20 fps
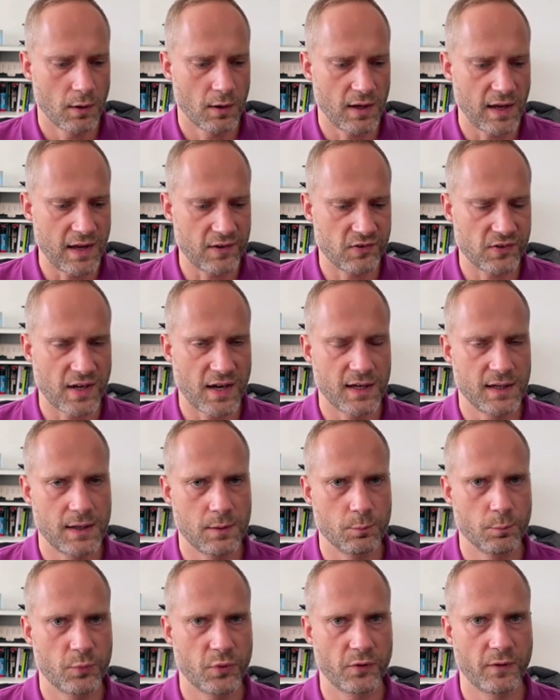assign
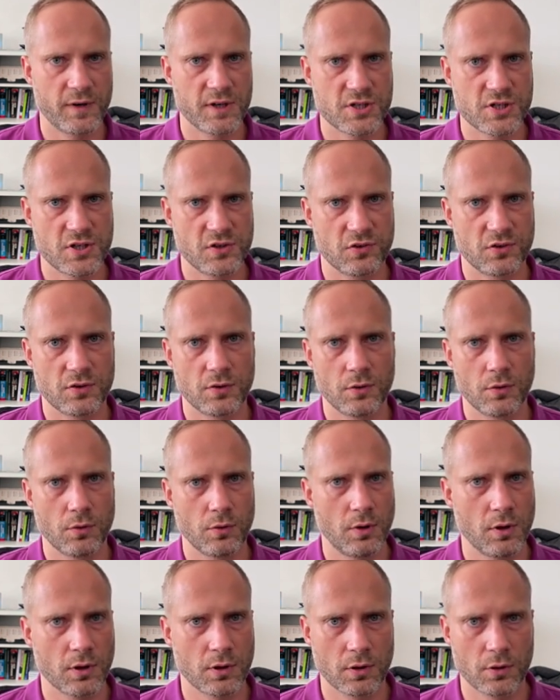him privileges to
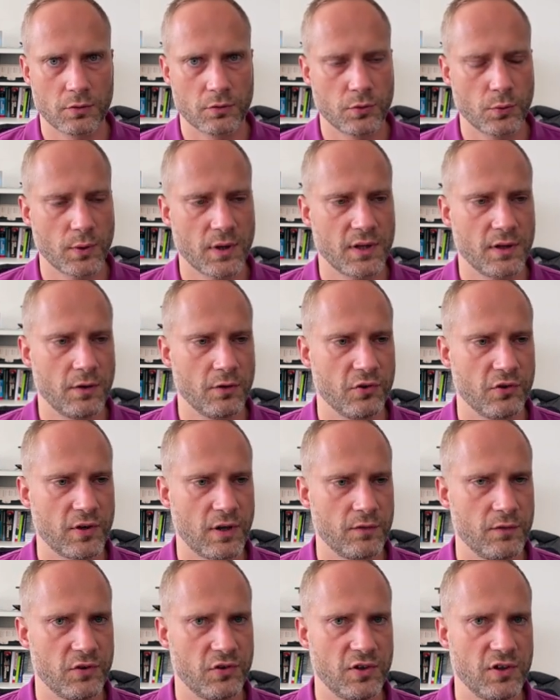log on to other
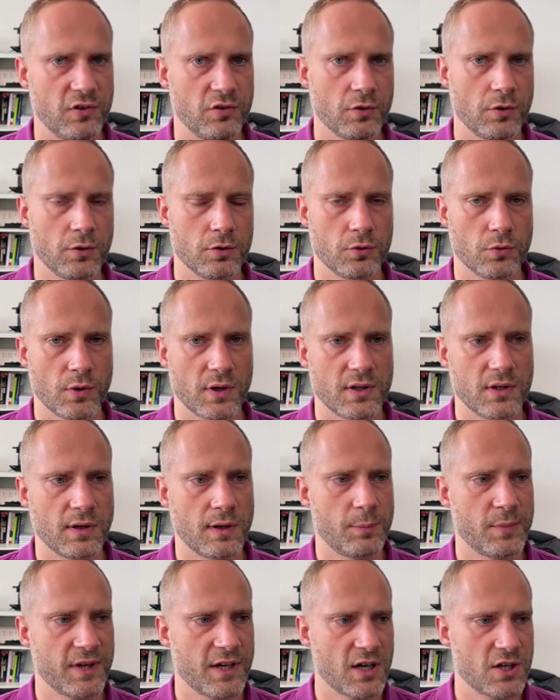services or to other
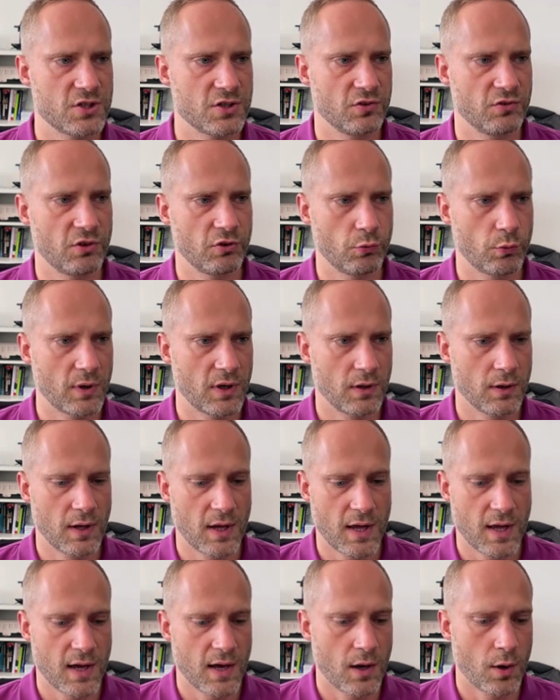applications as well.
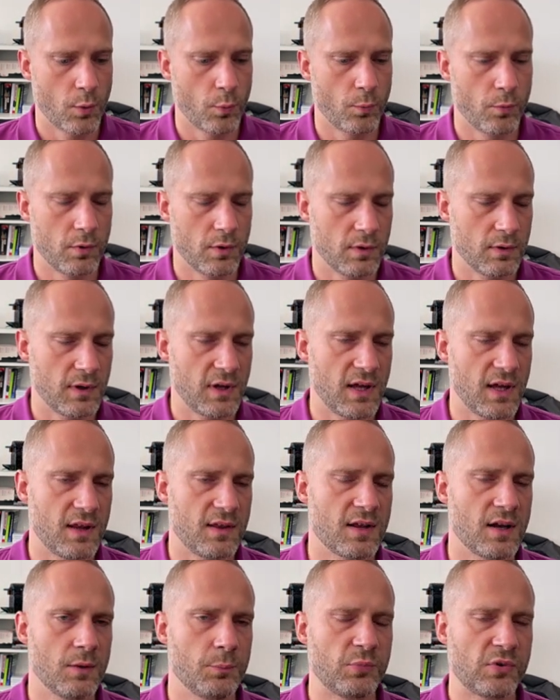It
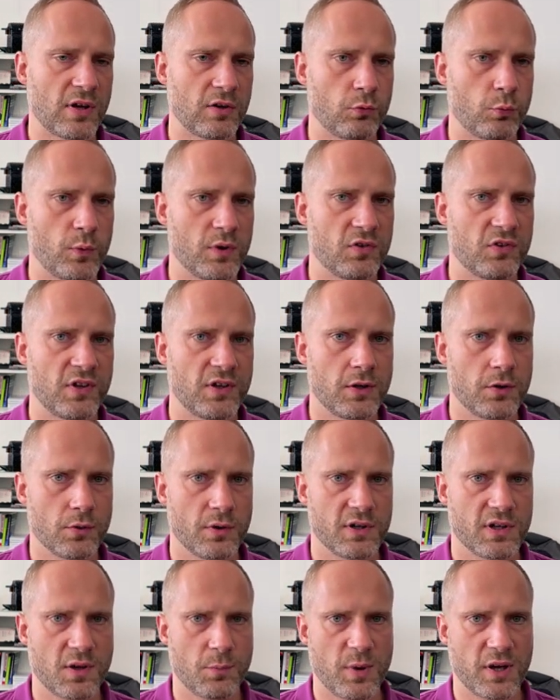helps us with
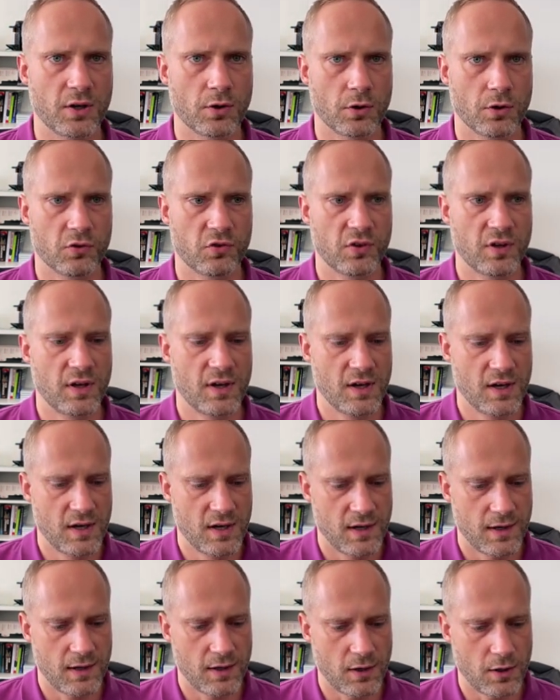security because
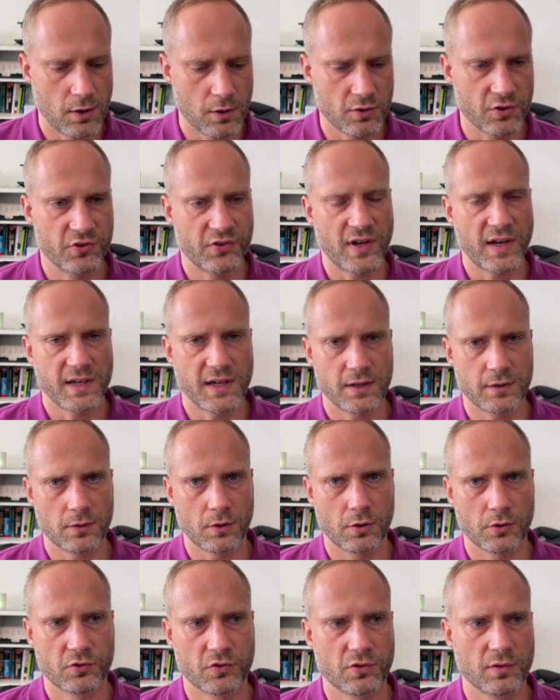all the sign-in
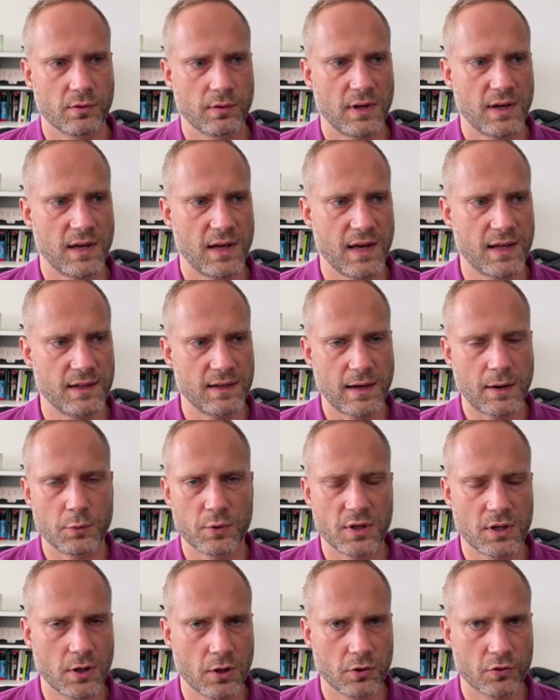logs and
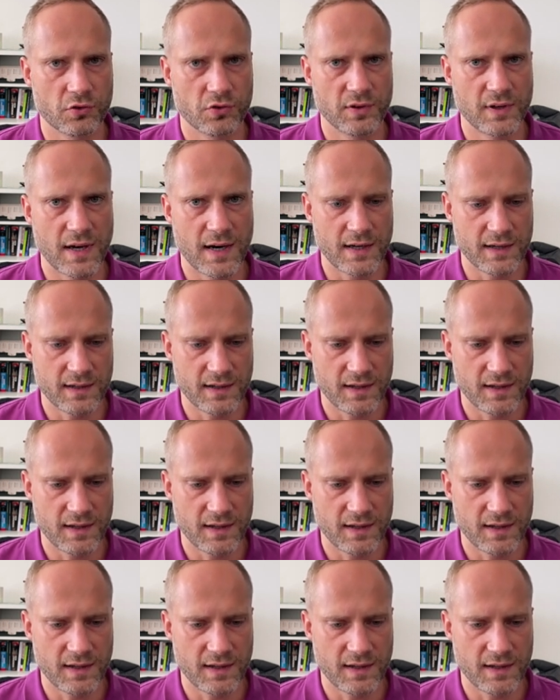audit logs, they are